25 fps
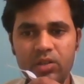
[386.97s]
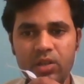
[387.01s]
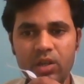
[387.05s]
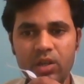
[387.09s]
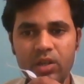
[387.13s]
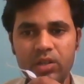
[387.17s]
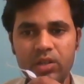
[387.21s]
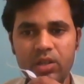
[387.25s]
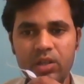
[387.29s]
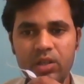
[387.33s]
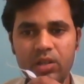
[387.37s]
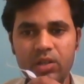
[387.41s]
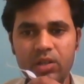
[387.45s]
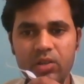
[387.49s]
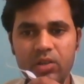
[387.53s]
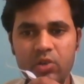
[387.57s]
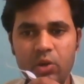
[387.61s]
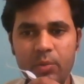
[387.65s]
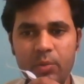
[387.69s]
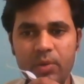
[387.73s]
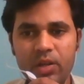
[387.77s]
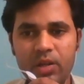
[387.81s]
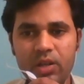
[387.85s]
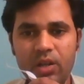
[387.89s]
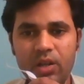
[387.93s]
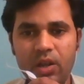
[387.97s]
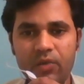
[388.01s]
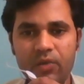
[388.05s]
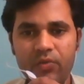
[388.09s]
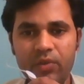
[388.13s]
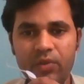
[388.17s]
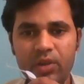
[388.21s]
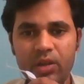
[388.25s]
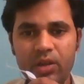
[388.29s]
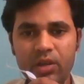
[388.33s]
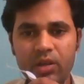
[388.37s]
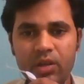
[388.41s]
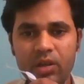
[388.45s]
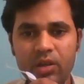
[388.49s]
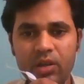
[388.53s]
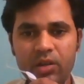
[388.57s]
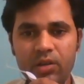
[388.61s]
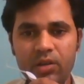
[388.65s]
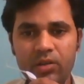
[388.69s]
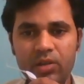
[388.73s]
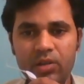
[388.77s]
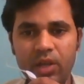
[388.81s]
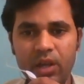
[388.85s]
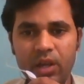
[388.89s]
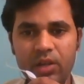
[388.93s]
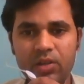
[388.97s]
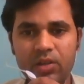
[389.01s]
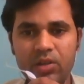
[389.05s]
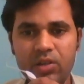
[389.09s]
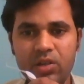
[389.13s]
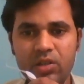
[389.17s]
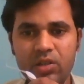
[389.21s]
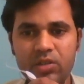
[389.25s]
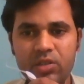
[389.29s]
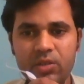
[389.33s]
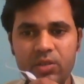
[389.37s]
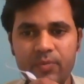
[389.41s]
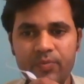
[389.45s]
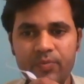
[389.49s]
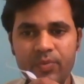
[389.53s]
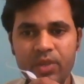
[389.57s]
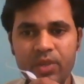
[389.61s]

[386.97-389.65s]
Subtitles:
the other chromatography techniques,